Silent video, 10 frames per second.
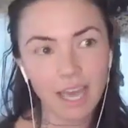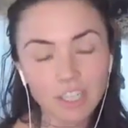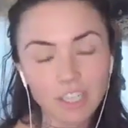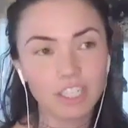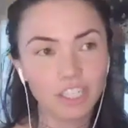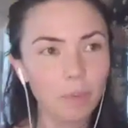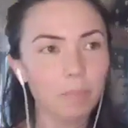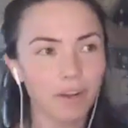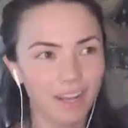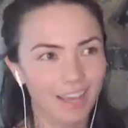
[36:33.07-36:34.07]
actually
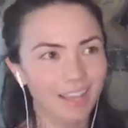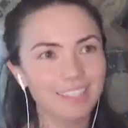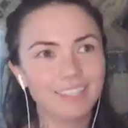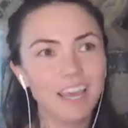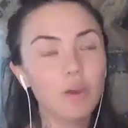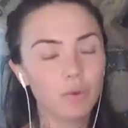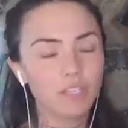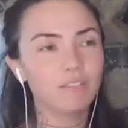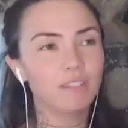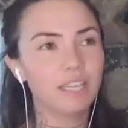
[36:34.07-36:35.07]
jeopardize, which
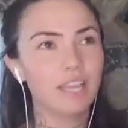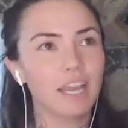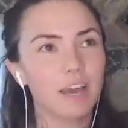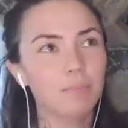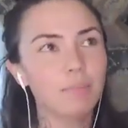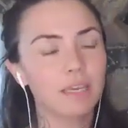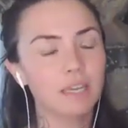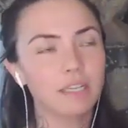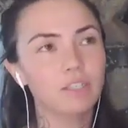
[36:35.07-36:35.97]
I've seen that happen.